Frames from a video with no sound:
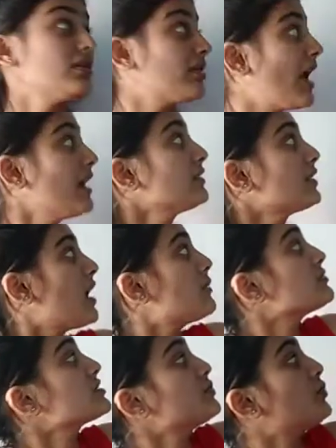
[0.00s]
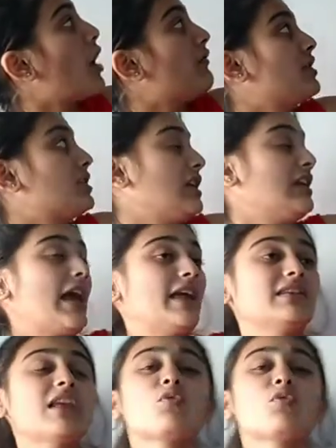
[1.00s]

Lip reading: Then comes poverty line.